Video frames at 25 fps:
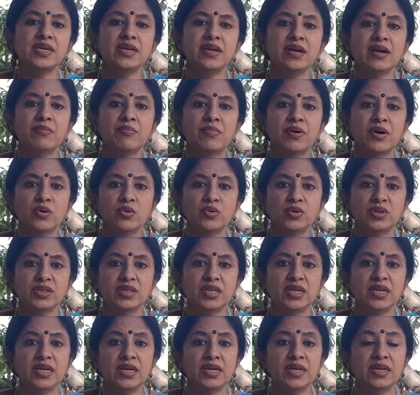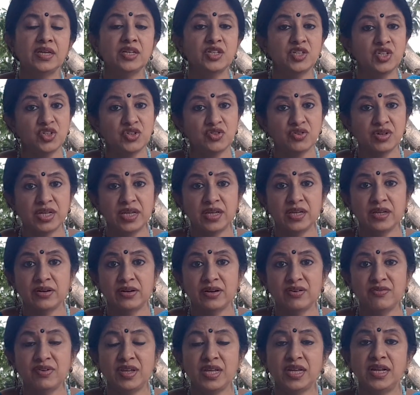about the history
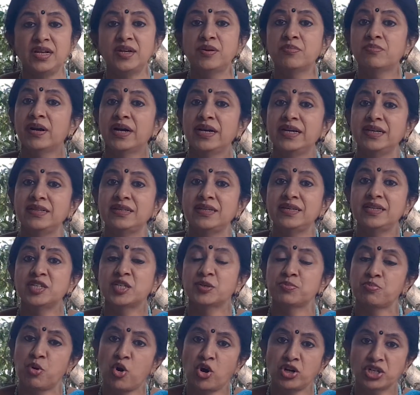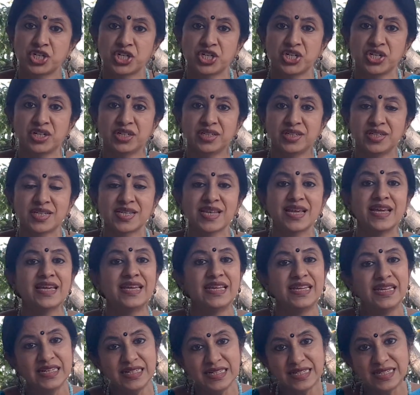revealed by these potsherds
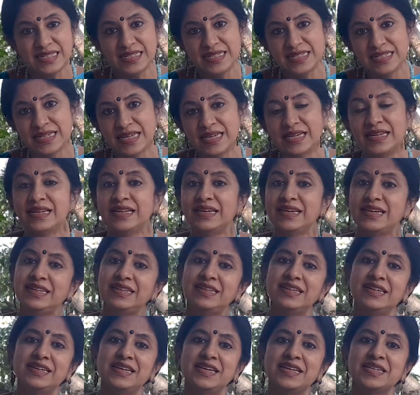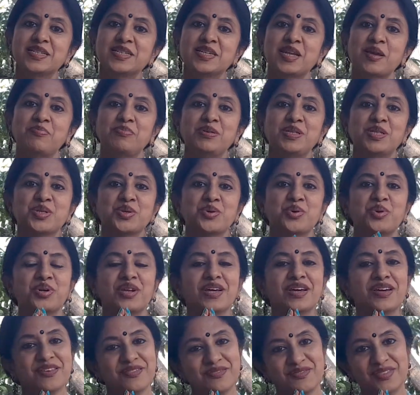in detail in the next episode.
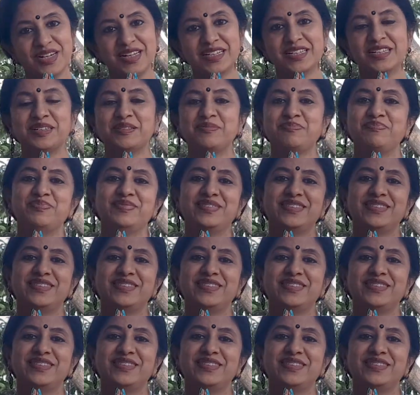Vanakkam.